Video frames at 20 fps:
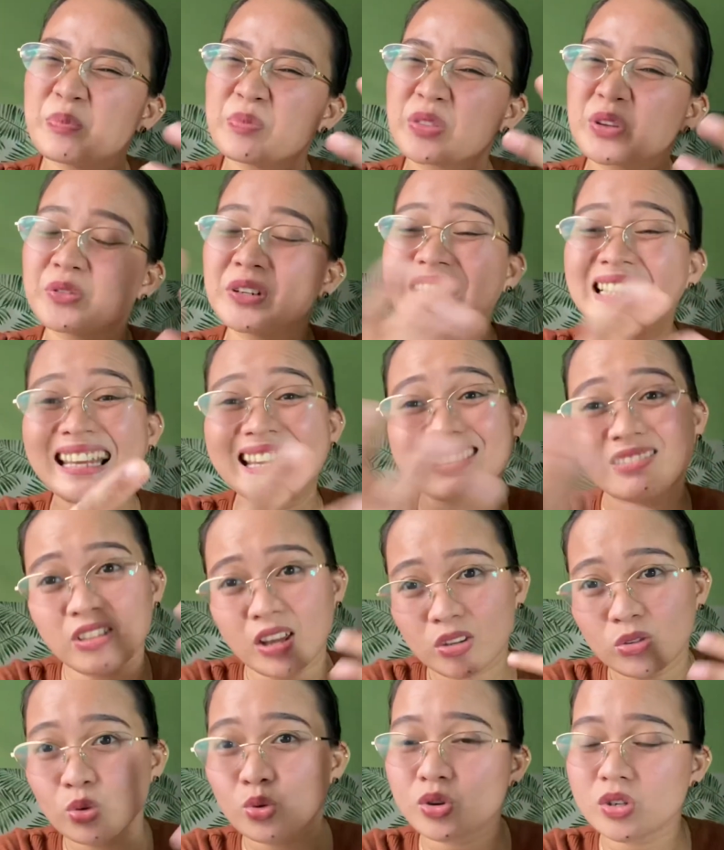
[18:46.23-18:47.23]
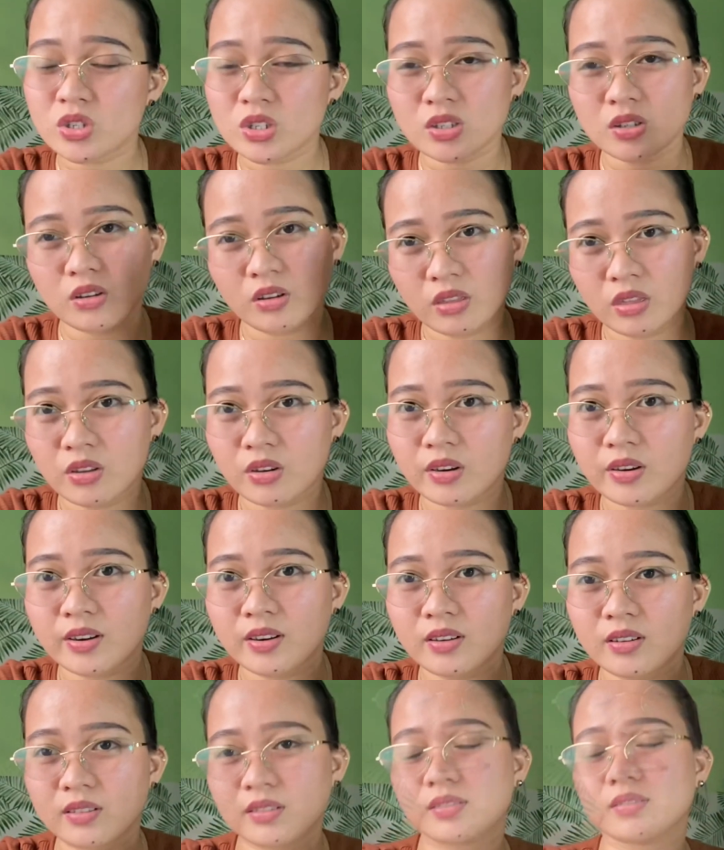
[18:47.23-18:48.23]
related to each other.
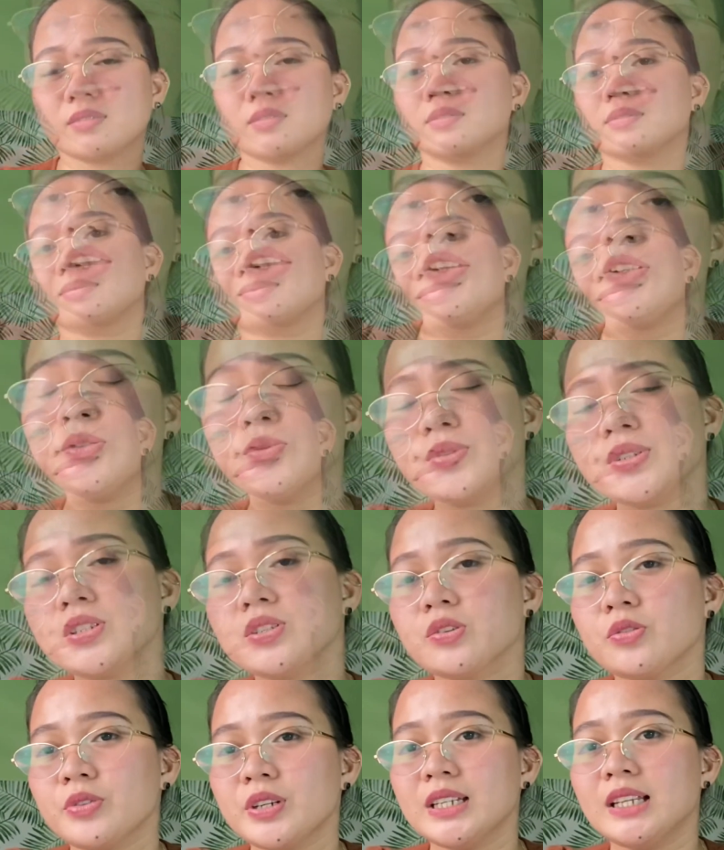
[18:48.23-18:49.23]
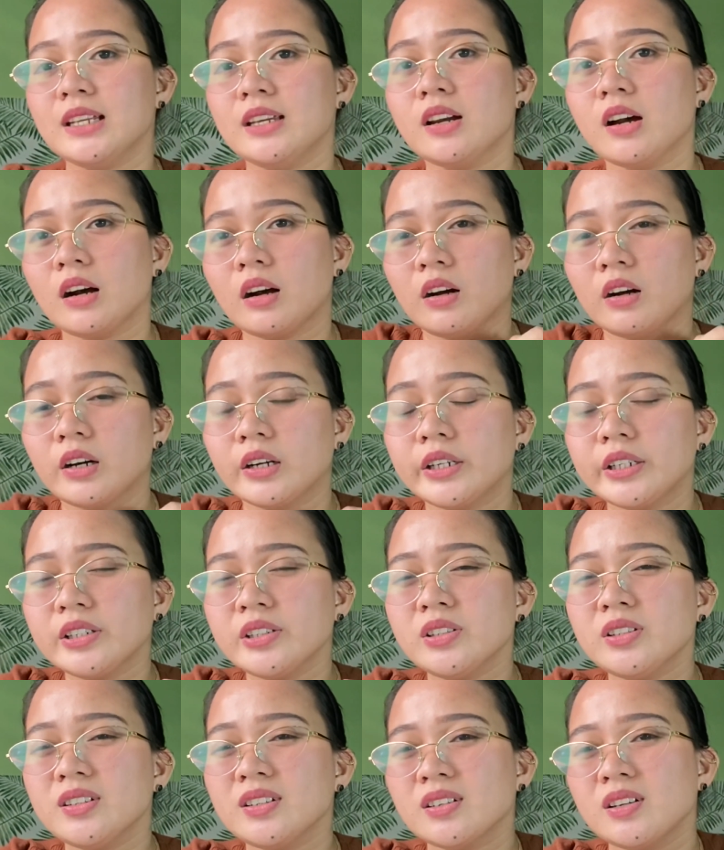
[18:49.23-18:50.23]
It was really
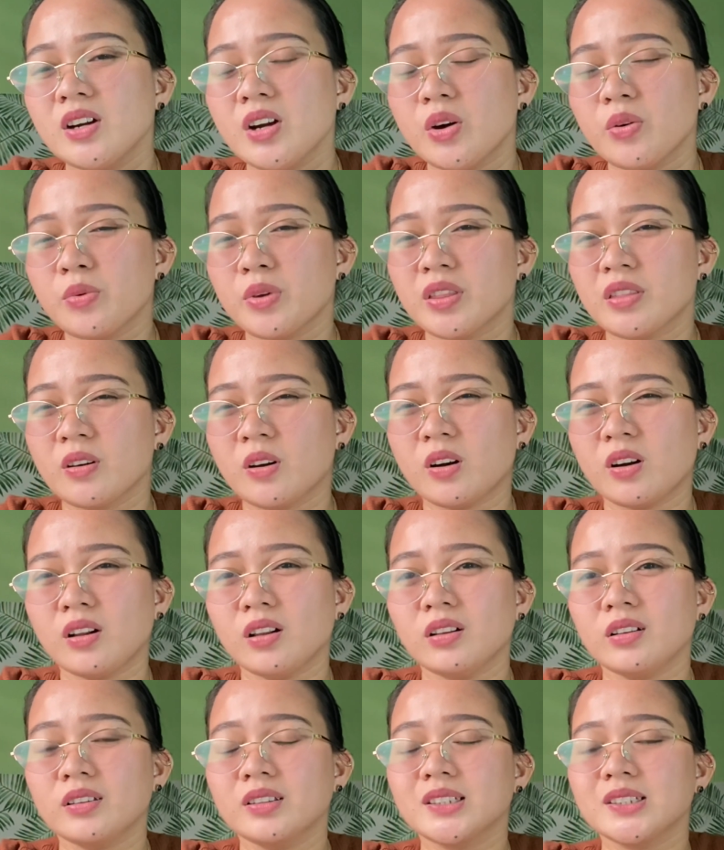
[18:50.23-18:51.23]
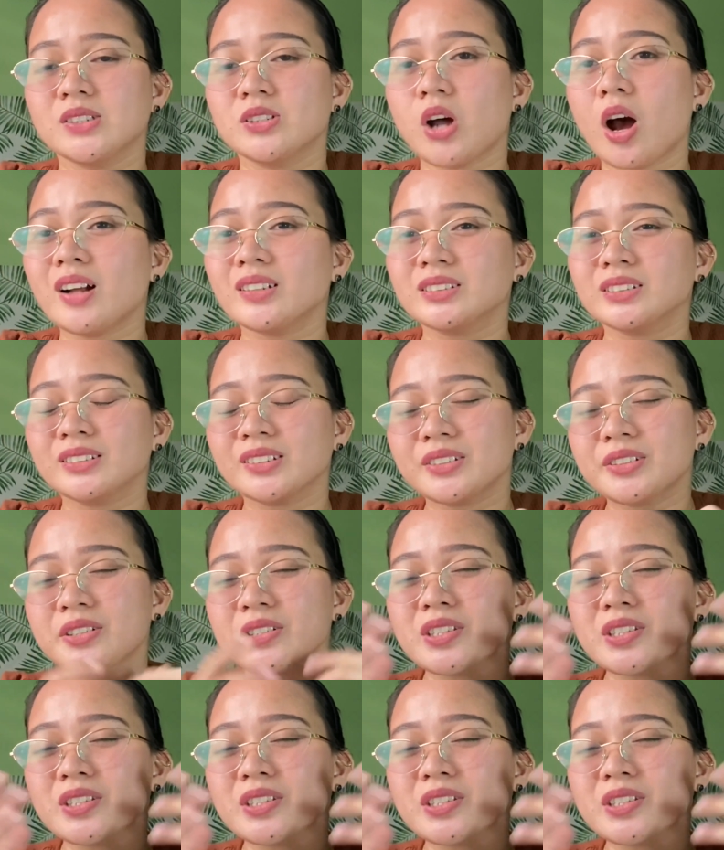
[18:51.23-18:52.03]
hard with all the doctor's